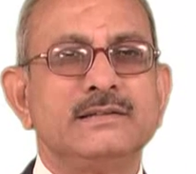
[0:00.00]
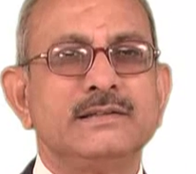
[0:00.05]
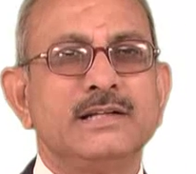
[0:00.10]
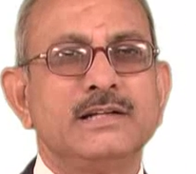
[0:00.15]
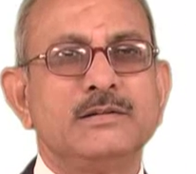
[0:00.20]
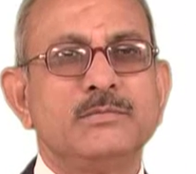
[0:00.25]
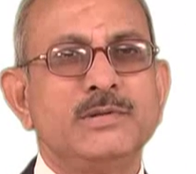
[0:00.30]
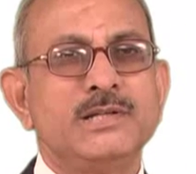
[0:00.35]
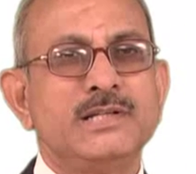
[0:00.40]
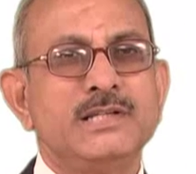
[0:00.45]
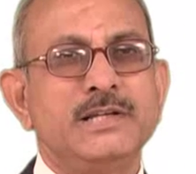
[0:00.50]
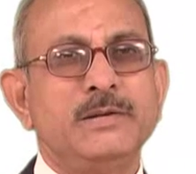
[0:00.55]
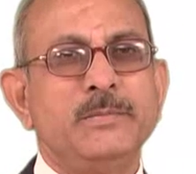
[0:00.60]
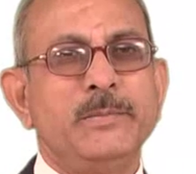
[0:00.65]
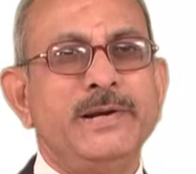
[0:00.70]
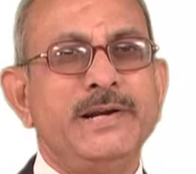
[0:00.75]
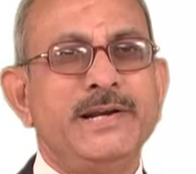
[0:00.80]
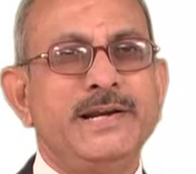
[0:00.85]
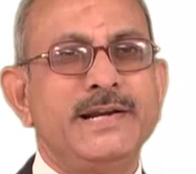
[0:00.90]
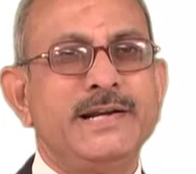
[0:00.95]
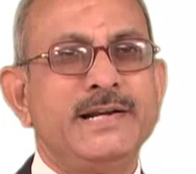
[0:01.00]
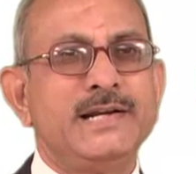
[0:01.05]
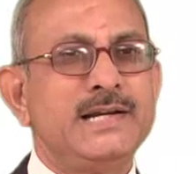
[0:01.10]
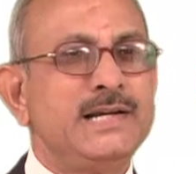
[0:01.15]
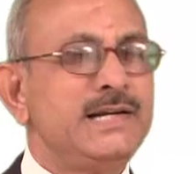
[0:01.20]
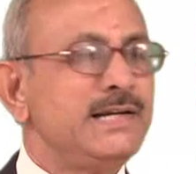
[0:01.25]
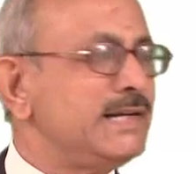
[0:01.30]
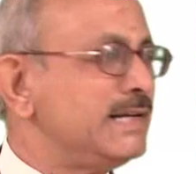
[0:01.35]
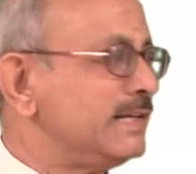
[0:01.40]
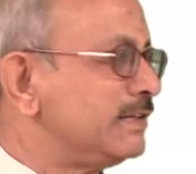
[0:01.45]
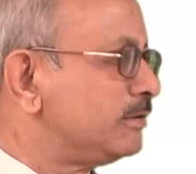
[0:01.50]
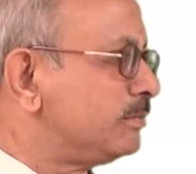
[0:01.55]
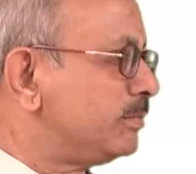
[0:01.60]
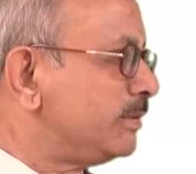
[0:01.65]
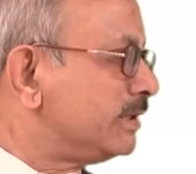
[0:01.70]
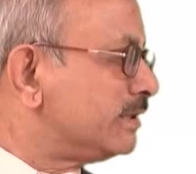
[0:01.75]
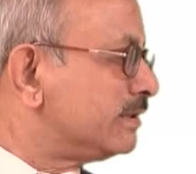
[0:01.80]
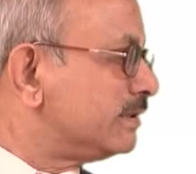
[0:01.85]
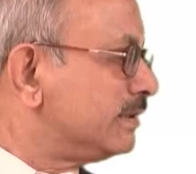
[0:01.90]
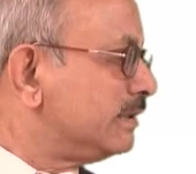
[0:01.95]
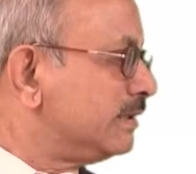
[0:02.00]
That means immediately it takes place.